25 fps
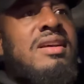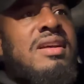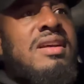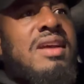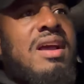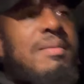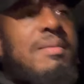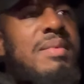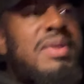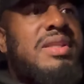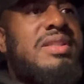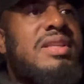
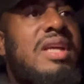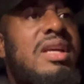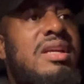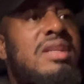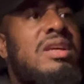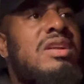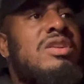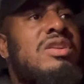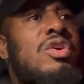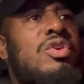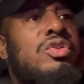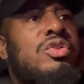I'm gonna take
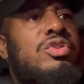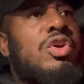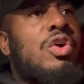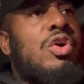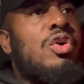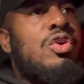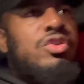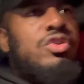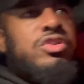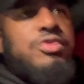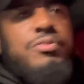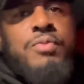the no
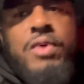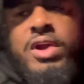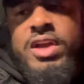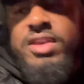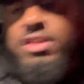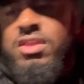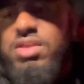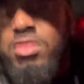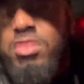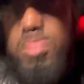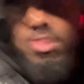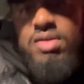tolls
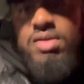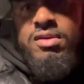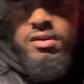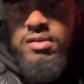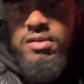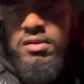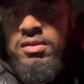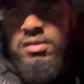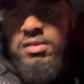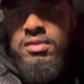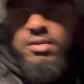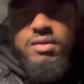bridge.
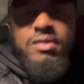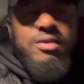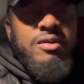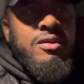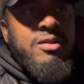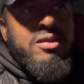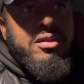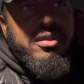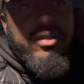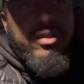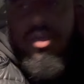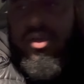
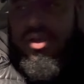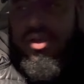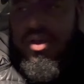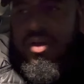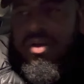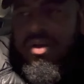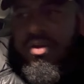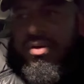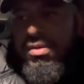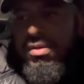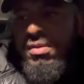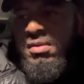
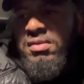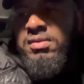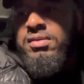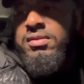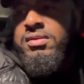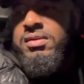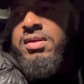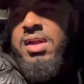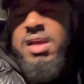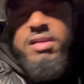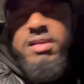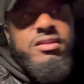So
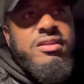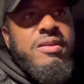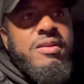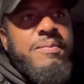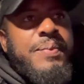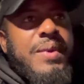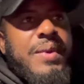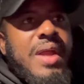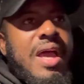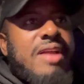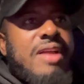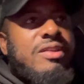that's the
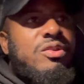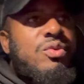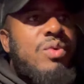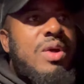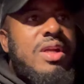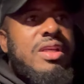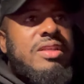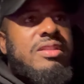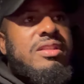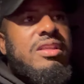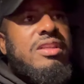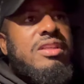plan,
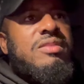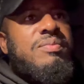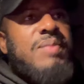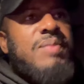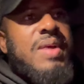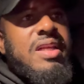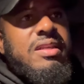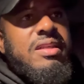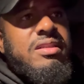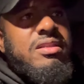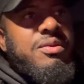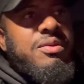26
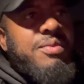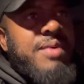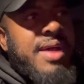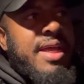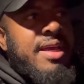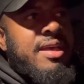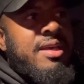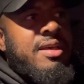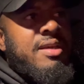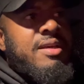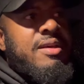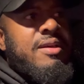minutes
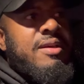away.